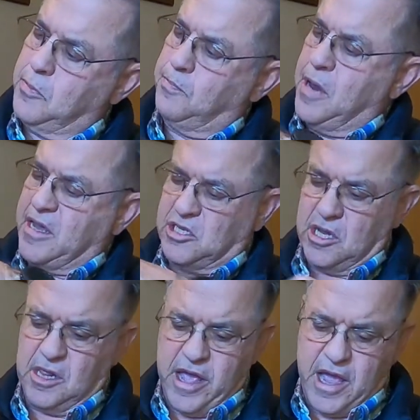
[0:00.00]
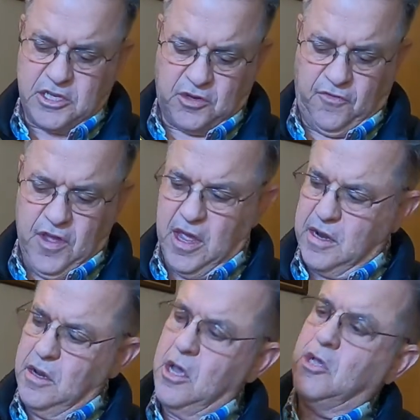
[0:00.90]
plexiglass
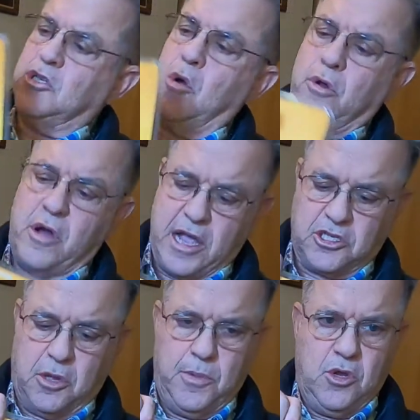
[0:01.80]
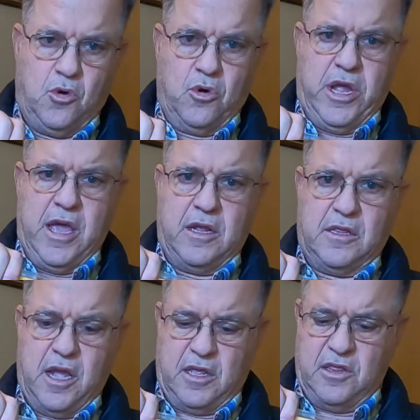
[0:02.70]
fin, so it'll actually be oriented
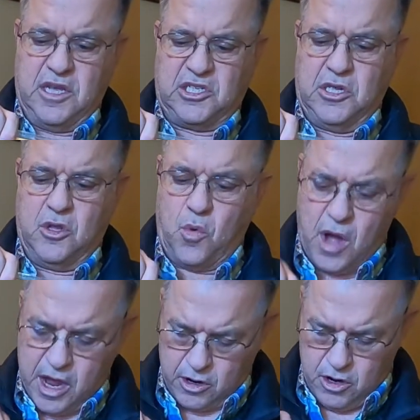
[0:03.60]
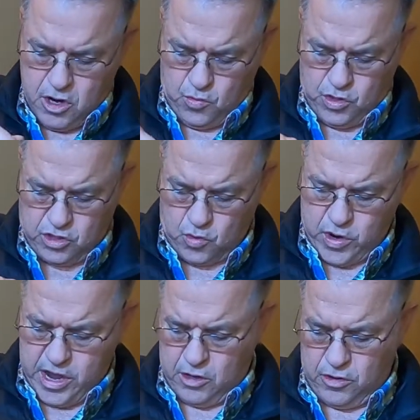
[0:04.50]
like this in the water with the
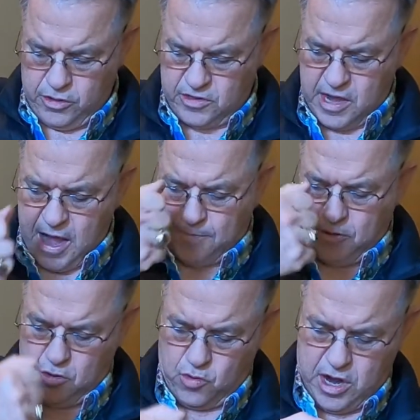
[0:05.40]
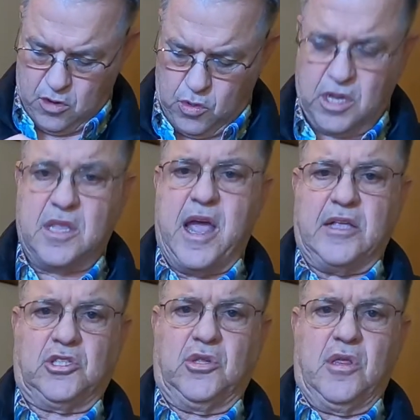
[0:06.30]
rail on the top, and the rail will
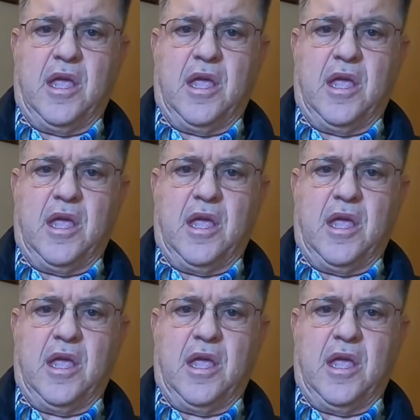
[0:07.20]
attach to the